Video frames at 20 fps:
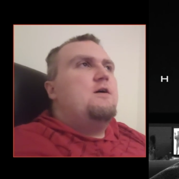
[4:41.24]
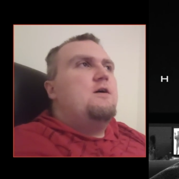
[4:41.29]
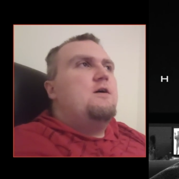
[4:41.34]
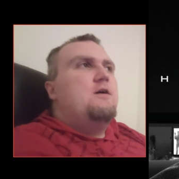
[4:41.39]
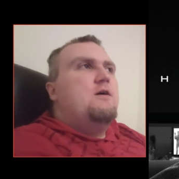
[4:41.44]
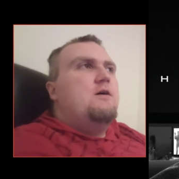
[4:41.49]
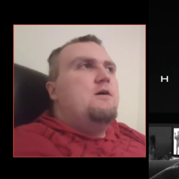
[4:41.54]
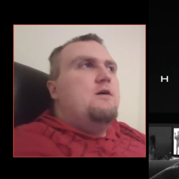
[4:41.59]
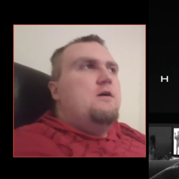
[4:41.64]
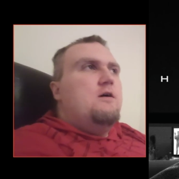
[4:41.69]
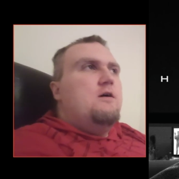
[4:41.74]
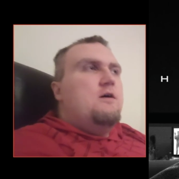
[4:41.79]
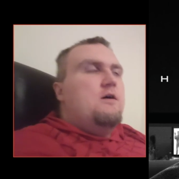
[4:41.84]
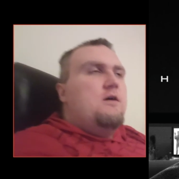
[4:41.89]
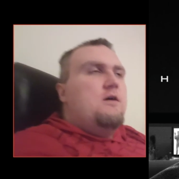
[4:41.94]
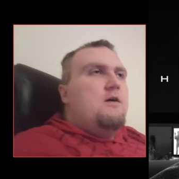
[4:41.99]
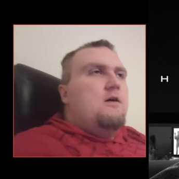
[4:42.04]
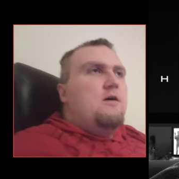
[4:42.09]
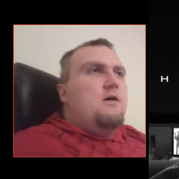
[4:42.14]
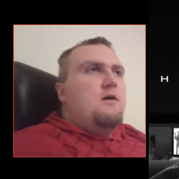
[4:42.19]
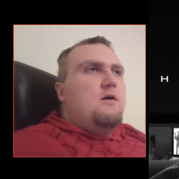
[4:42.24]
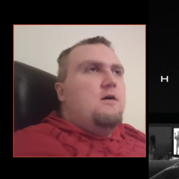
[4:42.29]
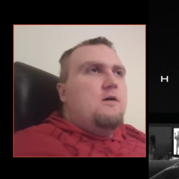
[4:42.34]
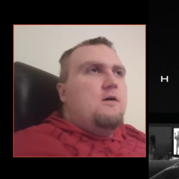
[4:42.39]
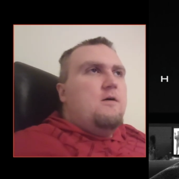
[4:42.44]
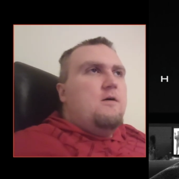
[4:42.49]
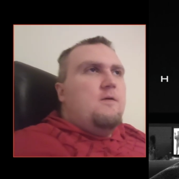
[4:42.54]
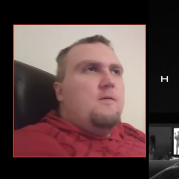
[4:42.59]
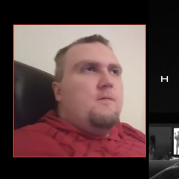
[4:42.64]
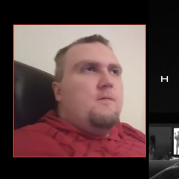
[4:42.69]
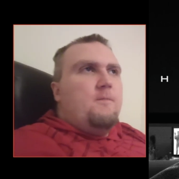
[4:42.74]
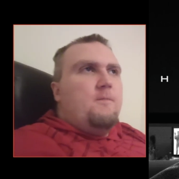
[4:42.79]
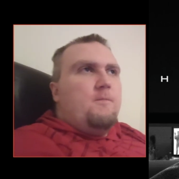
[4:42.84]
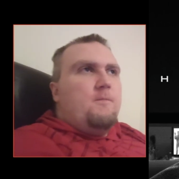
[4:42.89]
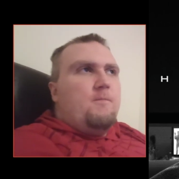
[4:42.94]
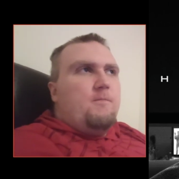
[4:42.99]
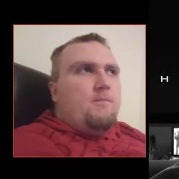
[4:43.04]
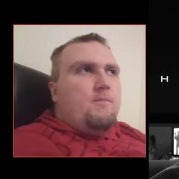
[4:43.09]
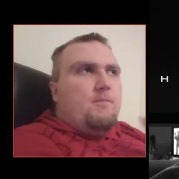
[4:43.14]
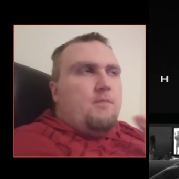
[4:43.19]

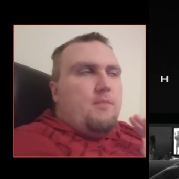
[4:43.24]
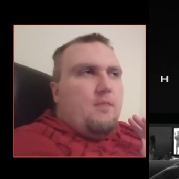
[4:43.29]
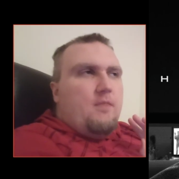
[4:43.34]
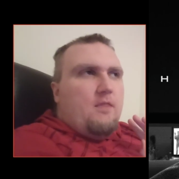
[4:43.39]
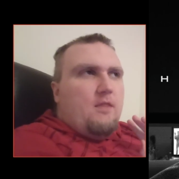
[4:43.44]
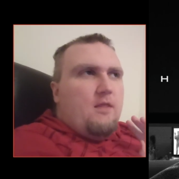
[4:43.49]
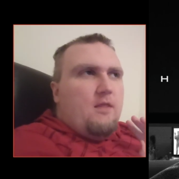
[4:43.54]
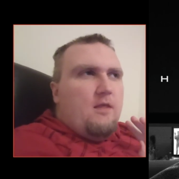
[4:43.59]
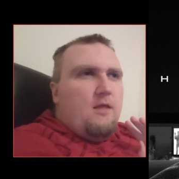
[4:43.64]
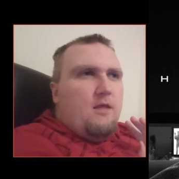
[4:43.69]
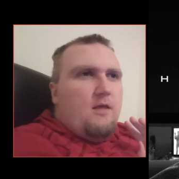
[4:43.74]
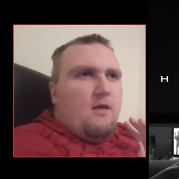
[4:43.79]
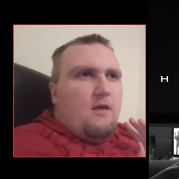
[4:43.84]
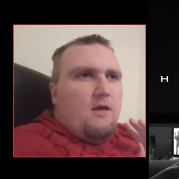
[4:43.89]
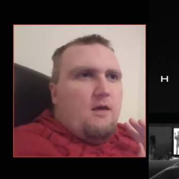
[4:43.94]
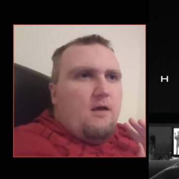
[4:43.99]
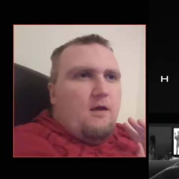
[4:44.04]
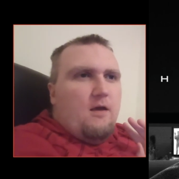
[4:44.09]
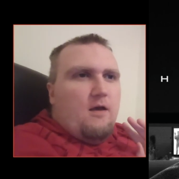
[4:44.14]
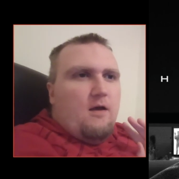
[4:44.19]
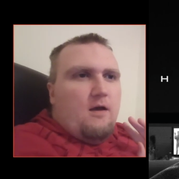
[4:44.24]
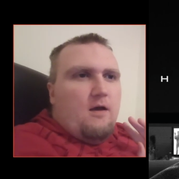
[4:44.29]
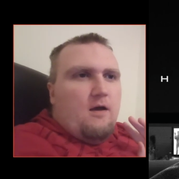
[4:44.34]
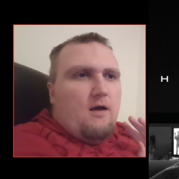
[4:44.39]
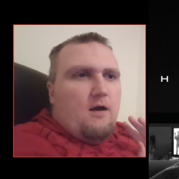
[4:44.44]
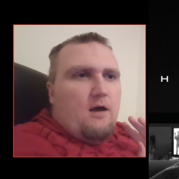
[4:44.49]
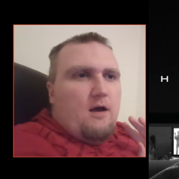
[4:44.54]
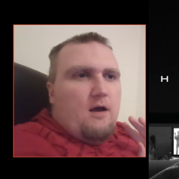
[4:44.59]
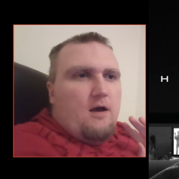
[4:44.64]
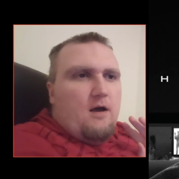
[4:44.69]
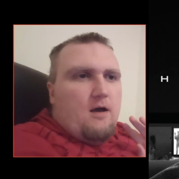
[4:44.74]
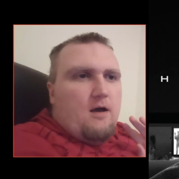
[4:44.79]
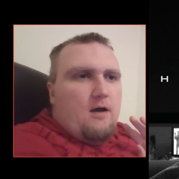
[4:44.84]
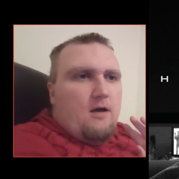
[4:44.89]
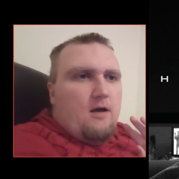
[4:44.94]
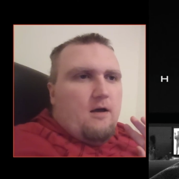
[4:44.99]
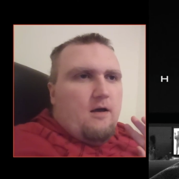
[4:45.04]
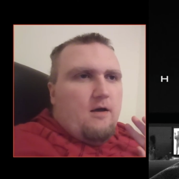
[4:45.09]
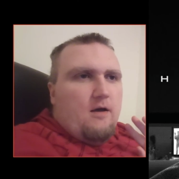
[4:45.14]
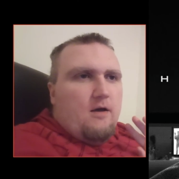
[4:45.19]
Nothing is said.